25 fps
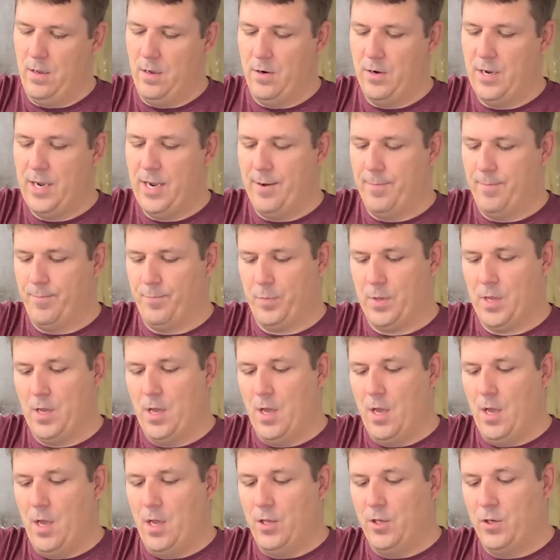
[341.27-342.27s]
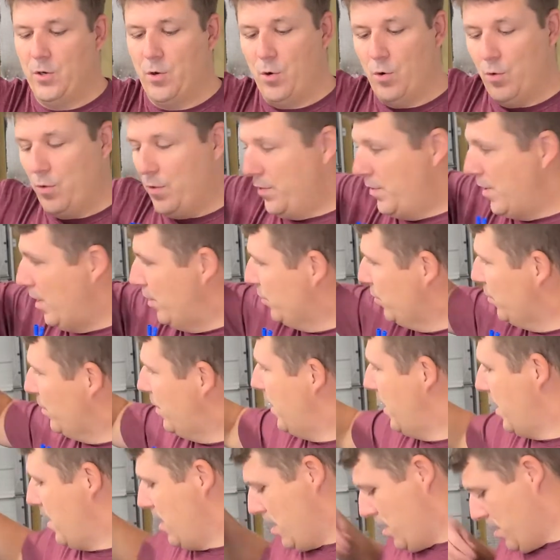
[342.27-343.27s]
Okay, so those are
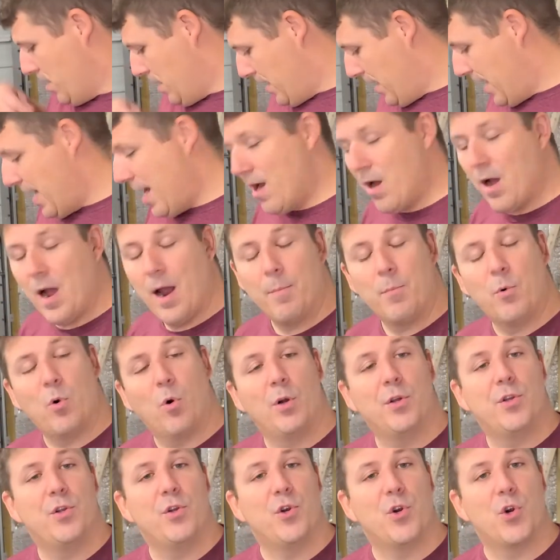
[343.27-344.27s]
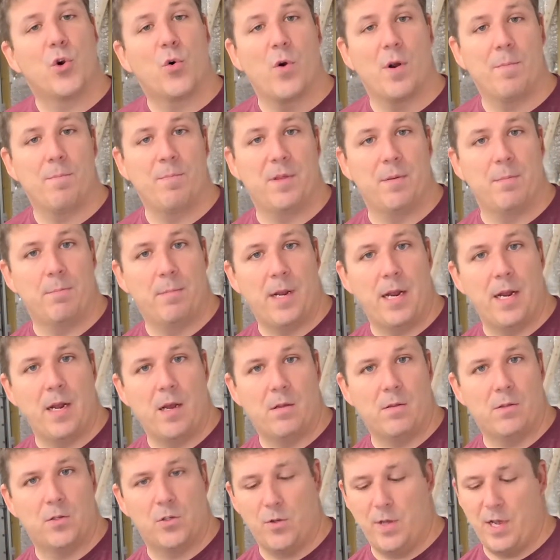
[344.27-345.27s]
there. Now I'm going to crimp them
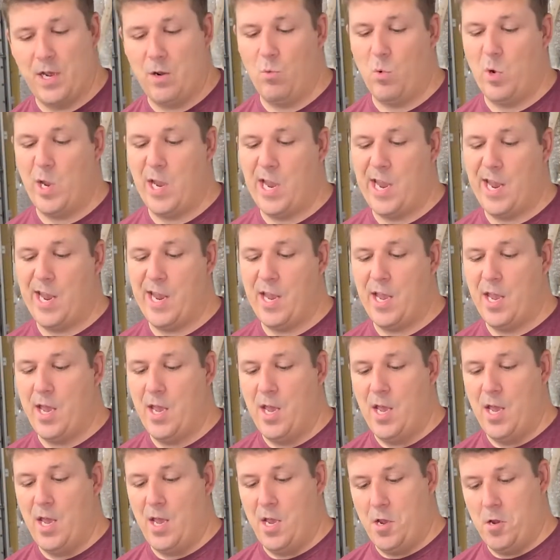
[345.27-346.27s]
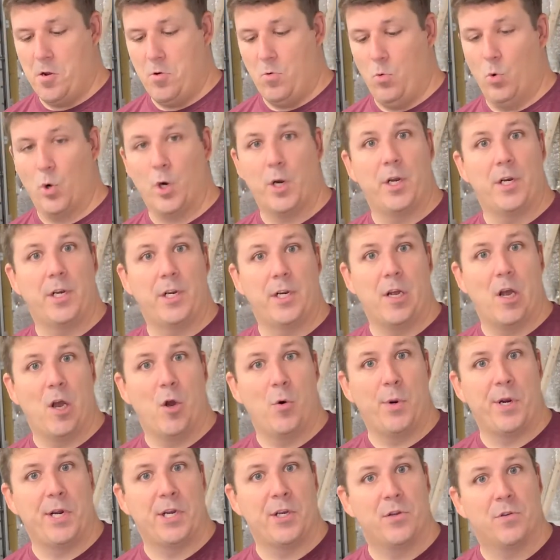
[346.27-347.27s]
down so that way we're good to
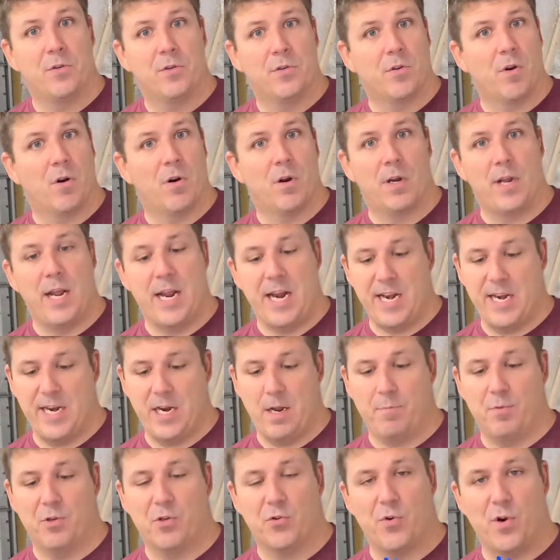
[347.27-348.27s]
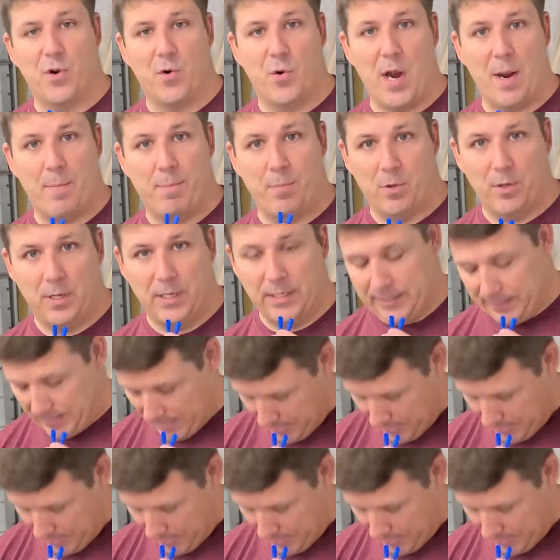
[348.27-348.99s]
go. We can start heating up the shrink wrap on this